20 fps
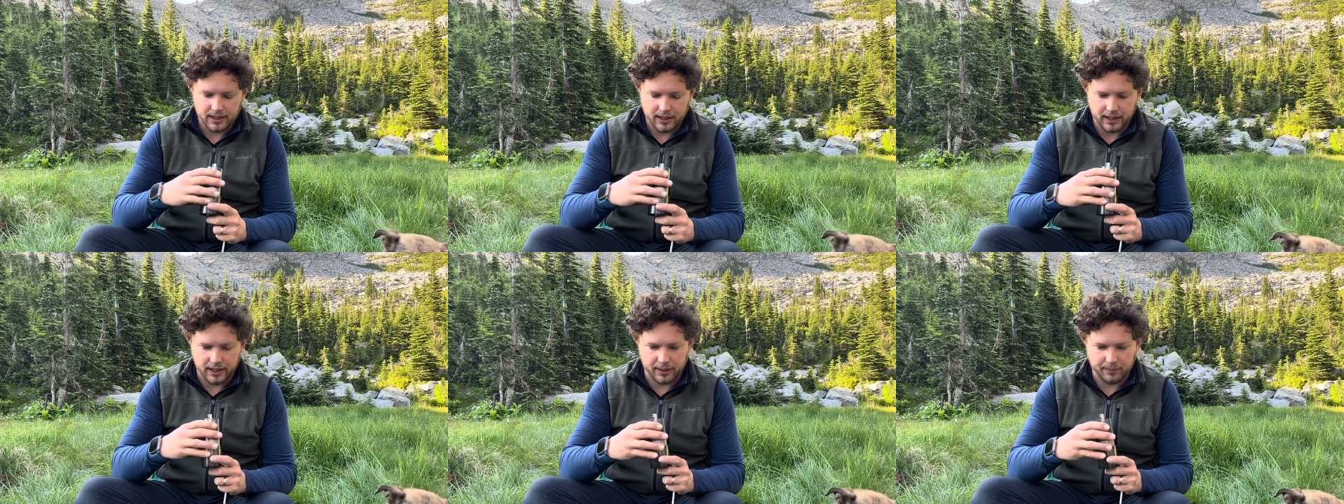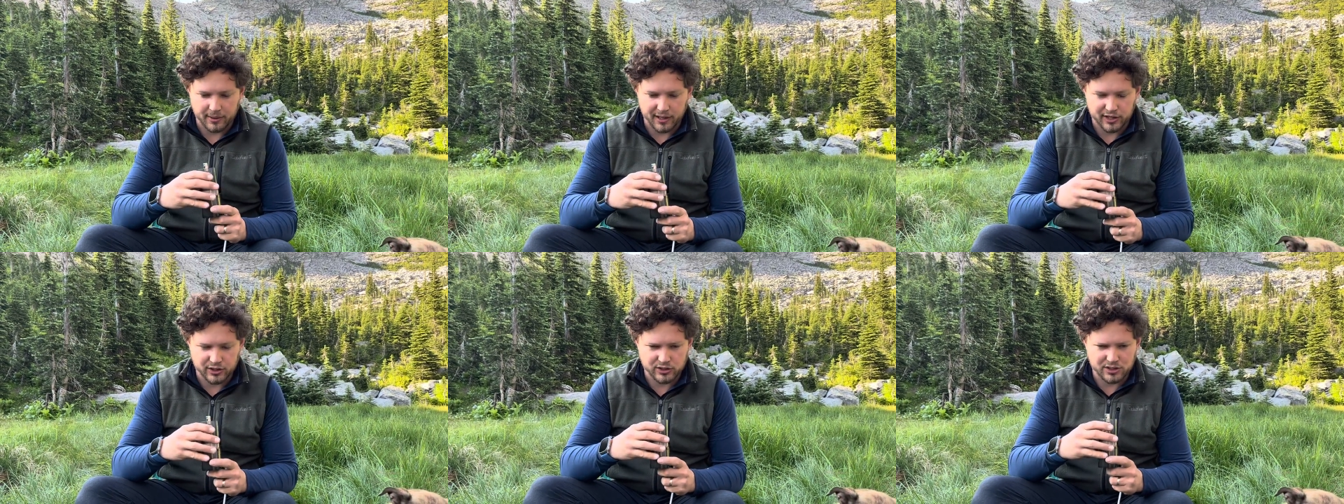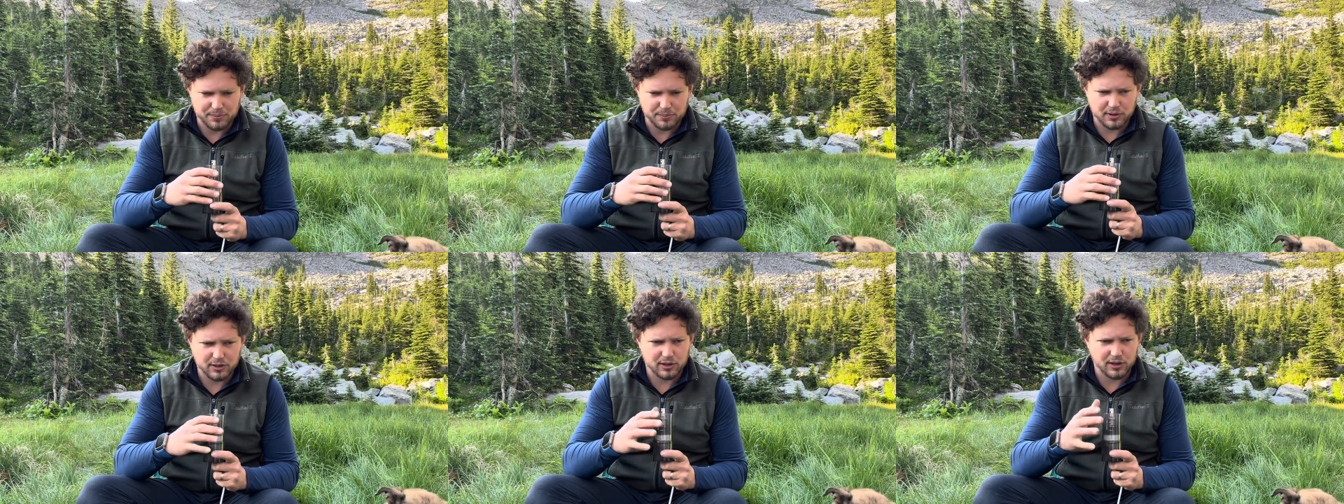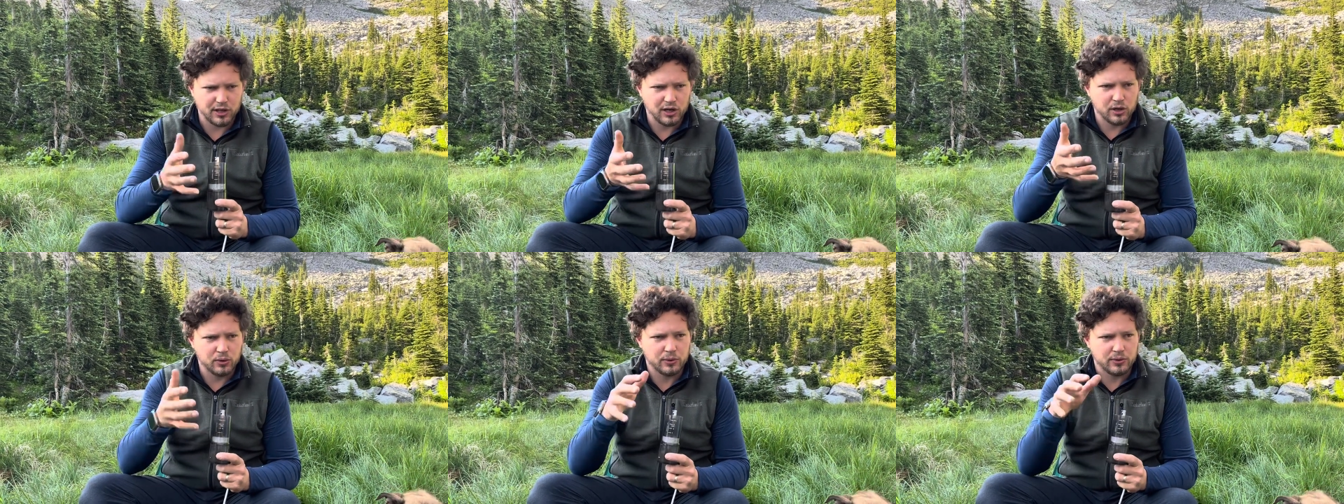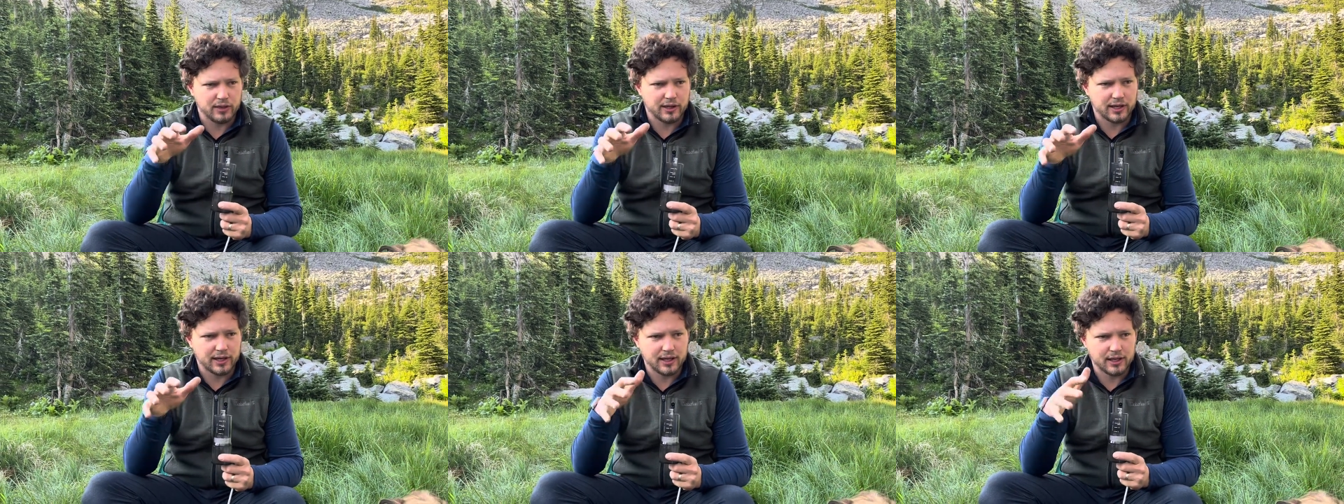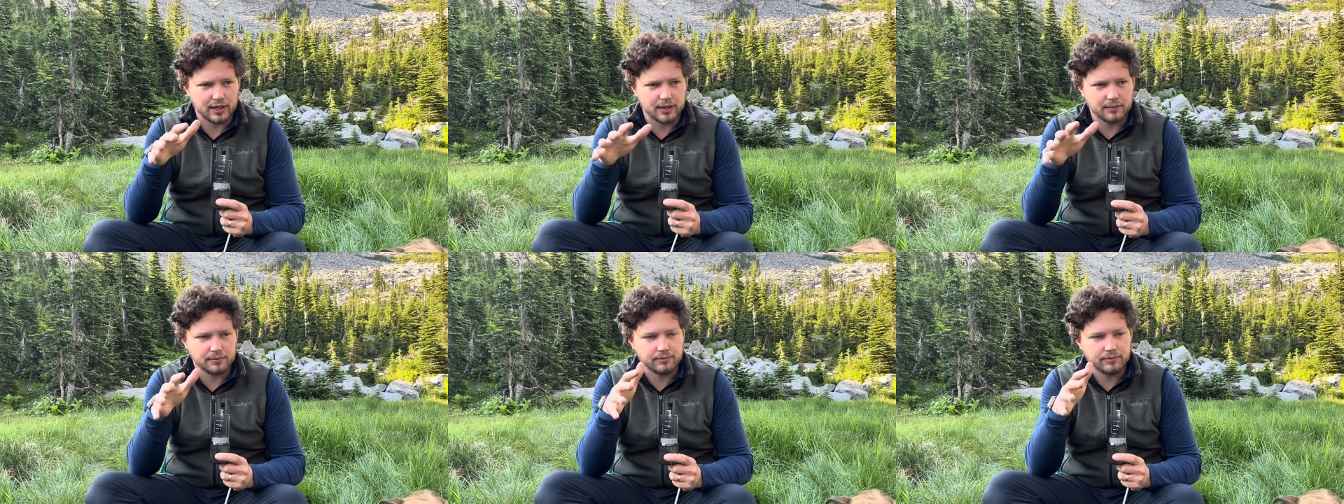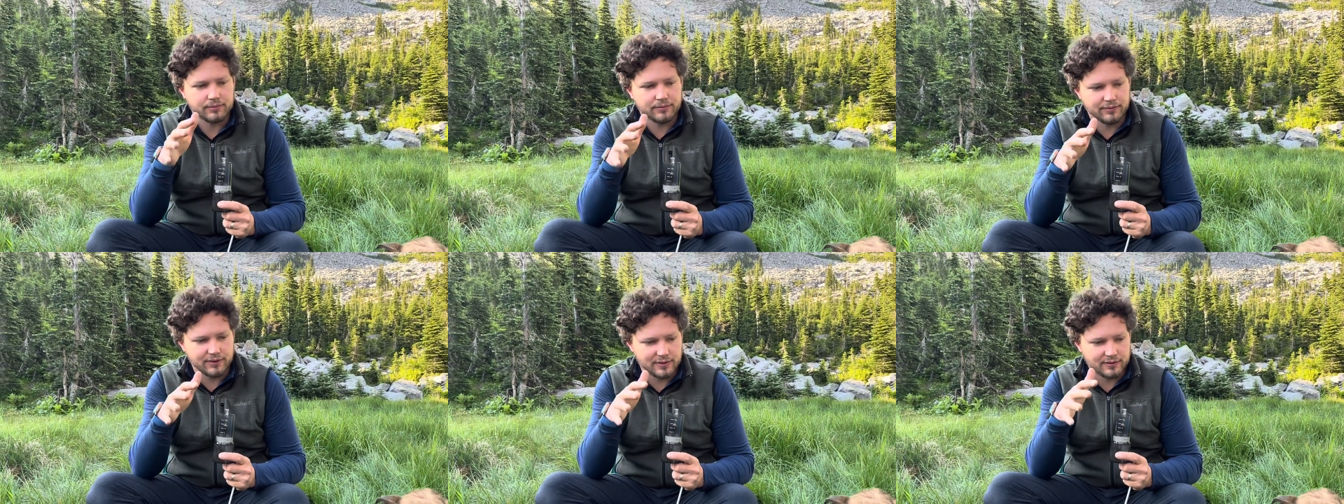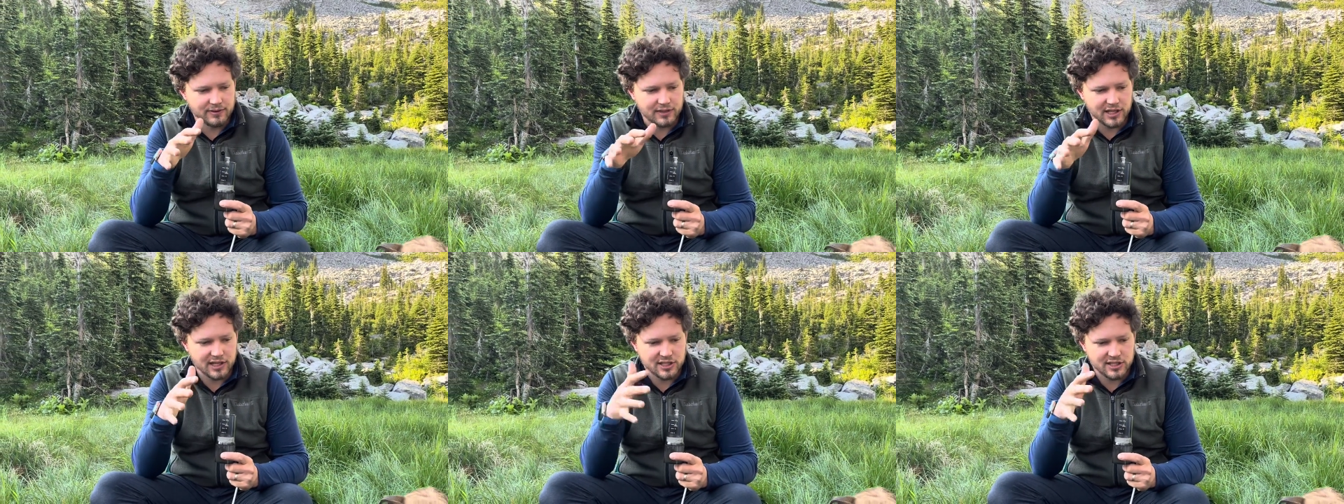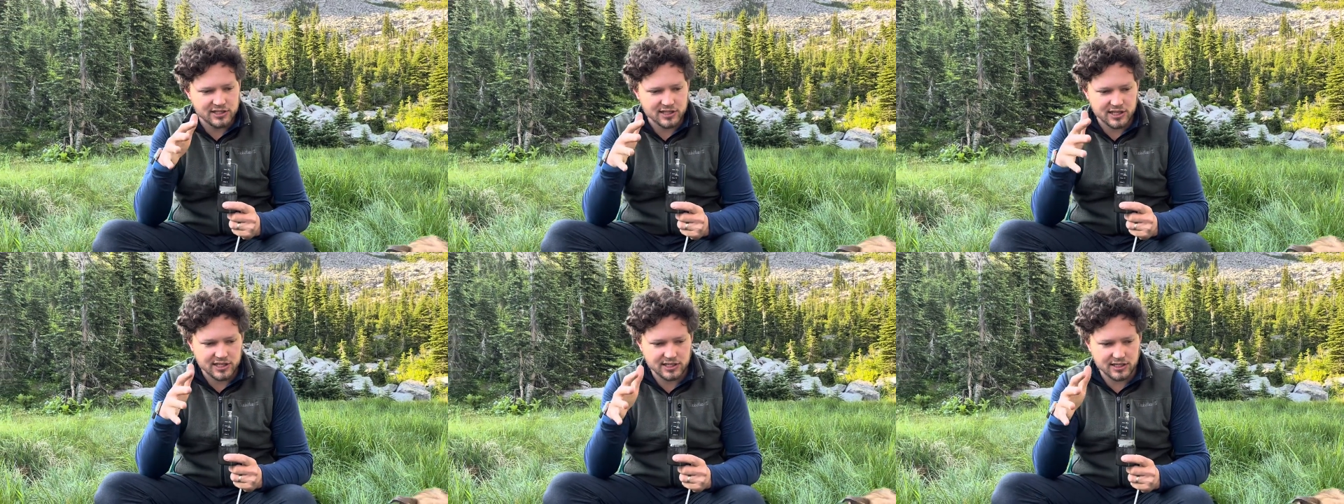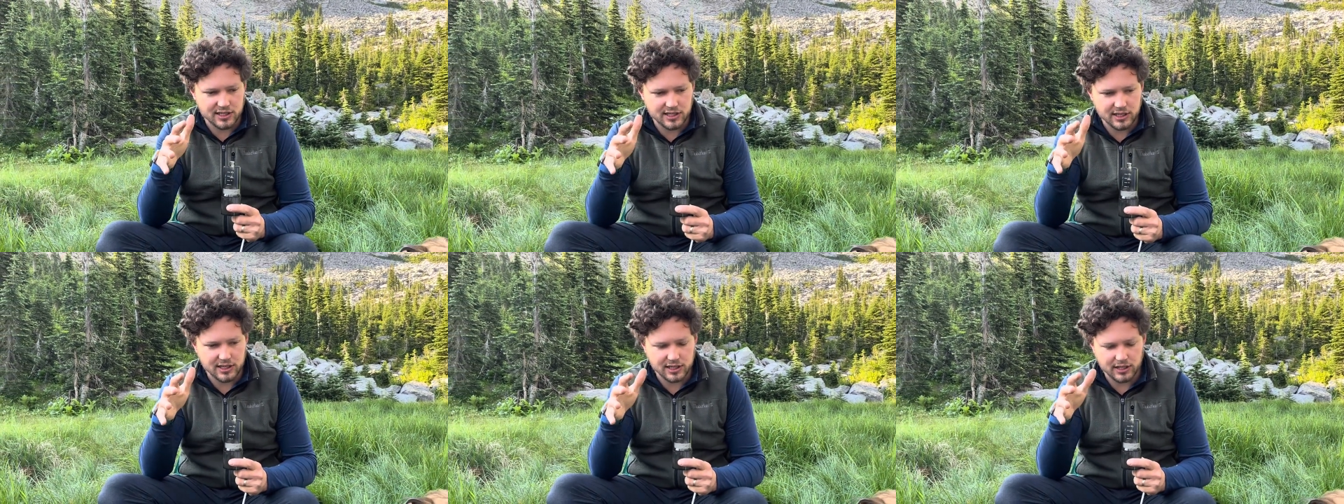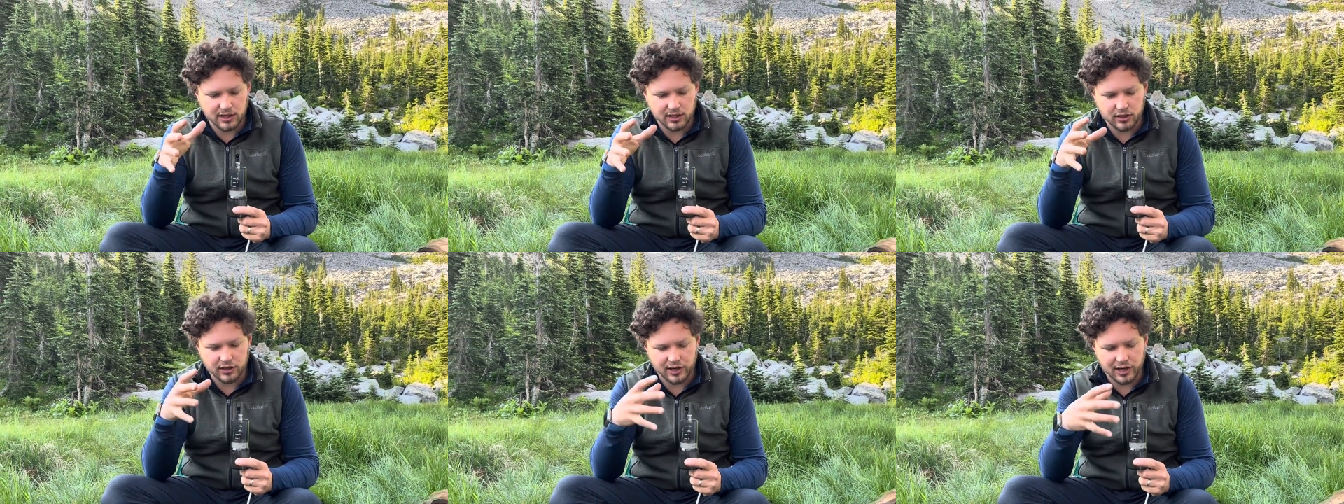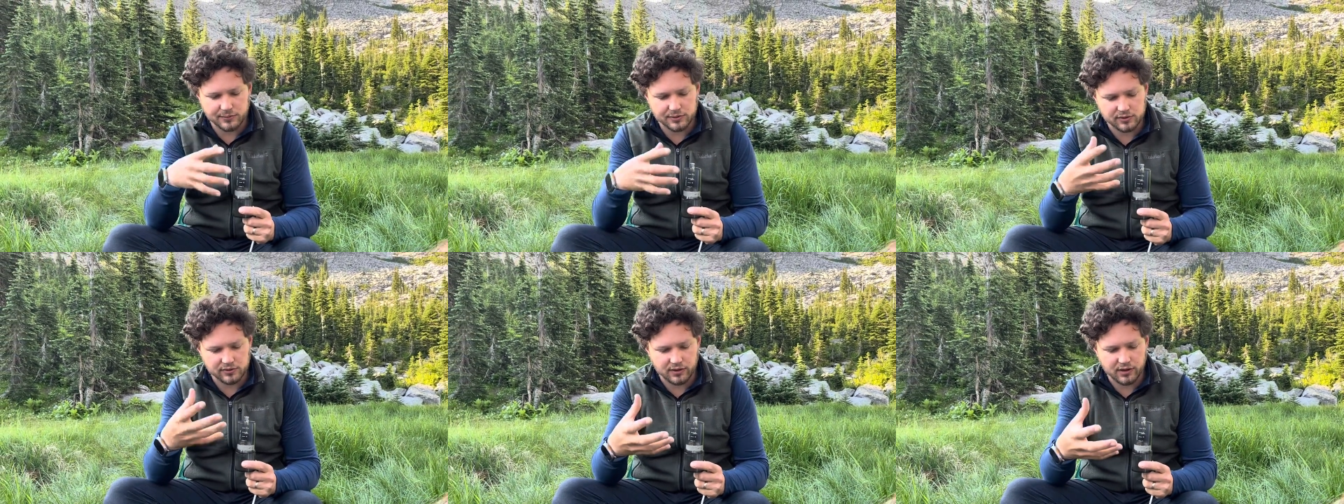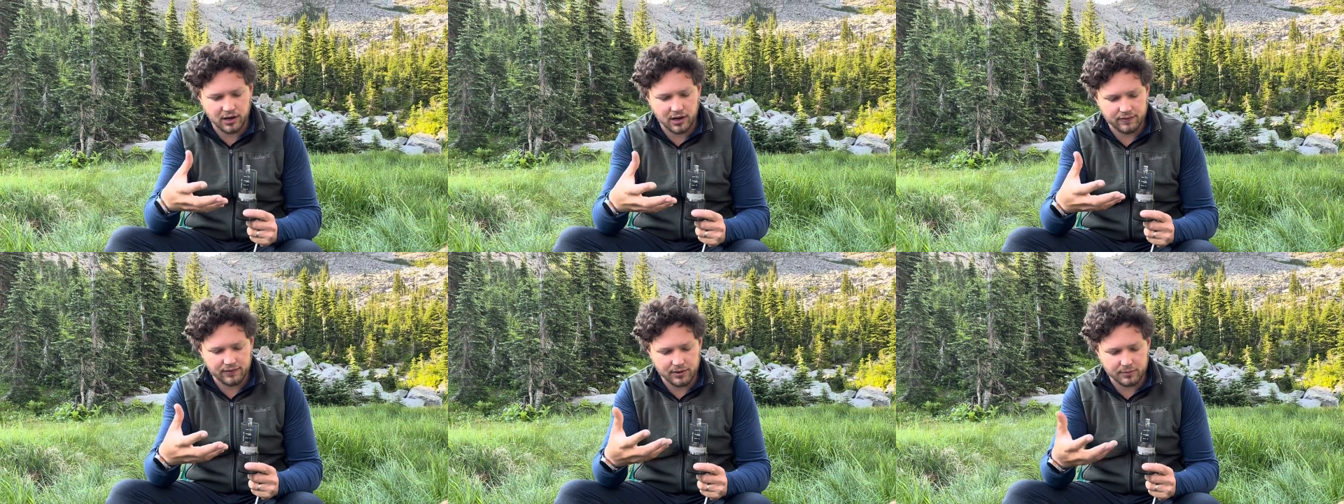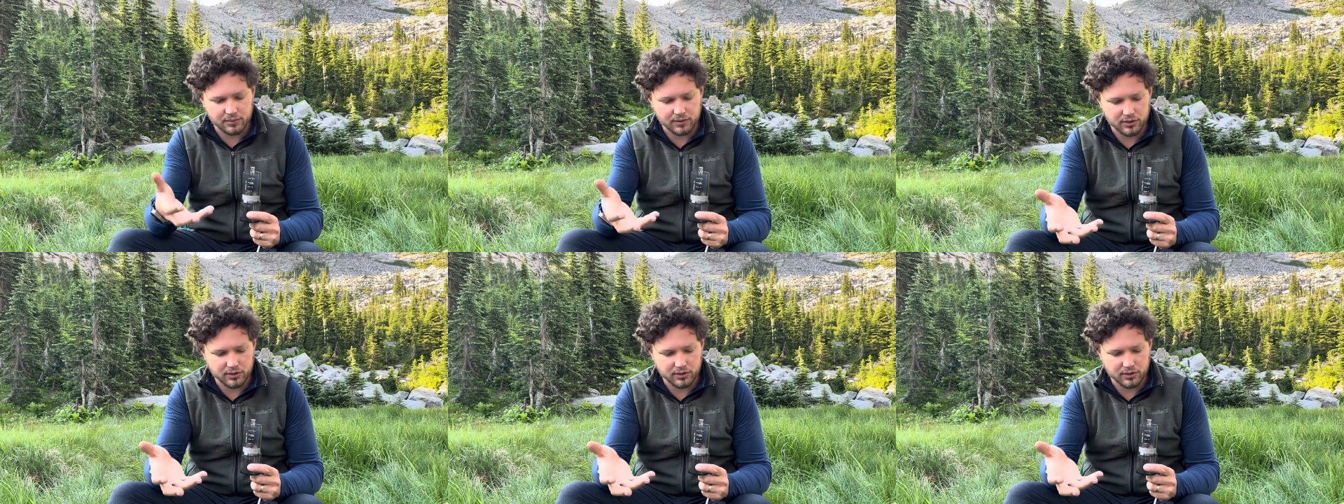Um, I typically go with like a 50 to 60 grams of coffee